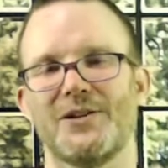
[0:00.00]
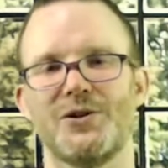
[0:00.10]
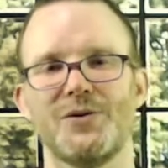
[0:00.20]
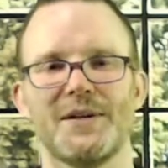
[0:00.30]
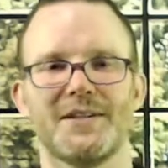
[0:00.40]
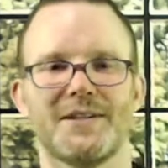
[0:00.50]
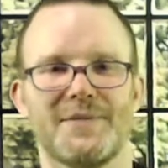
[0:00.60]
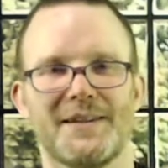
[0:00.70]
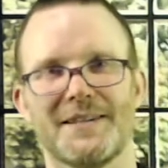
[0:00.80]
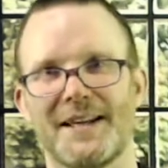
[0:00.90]
doing
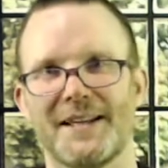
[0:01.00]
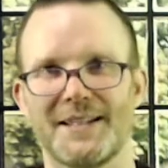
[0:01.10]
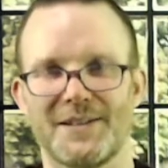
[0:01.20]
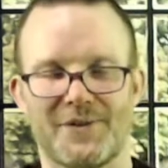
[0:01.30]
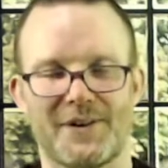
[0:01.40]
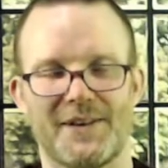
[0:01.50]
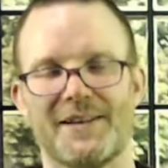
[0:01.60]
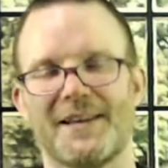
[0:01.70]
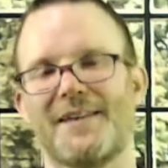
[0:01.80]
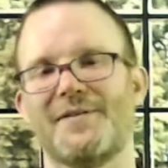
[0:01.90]
something slightly different
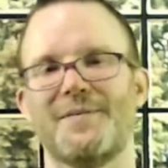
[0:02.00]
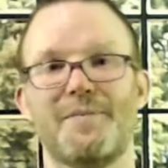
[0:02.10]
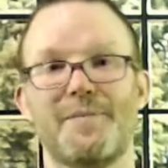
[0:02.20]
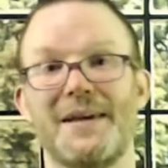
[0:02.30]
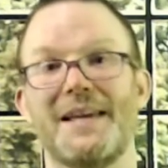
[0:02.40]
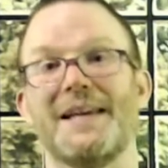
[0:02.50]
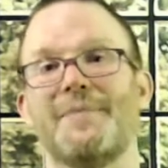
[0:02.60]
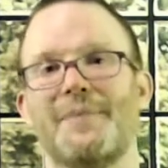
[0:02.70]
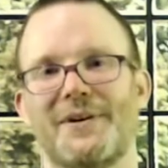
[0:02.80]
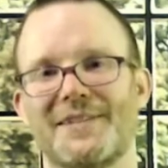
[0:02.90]
than kind of the
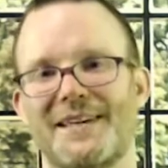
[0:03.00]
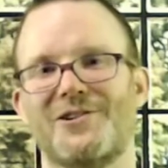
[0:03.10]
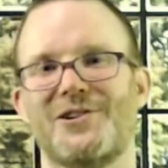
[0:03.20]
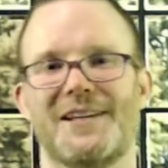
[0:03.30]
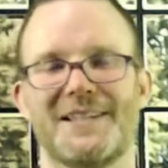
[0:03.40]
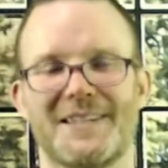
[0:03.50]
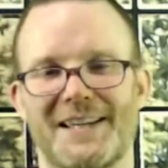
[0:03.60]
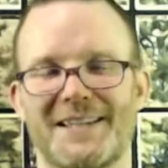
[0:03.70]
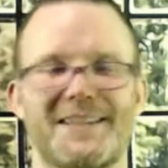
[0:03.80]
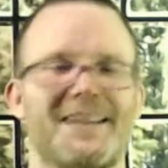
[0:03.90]
big books like
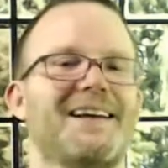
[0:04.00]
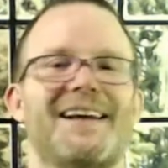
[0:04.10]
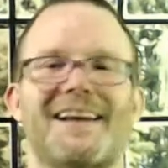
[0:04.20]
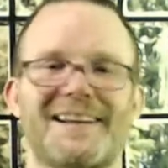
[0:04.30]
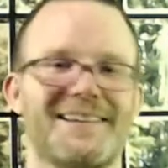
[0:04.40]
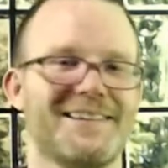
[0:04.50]
Genesis and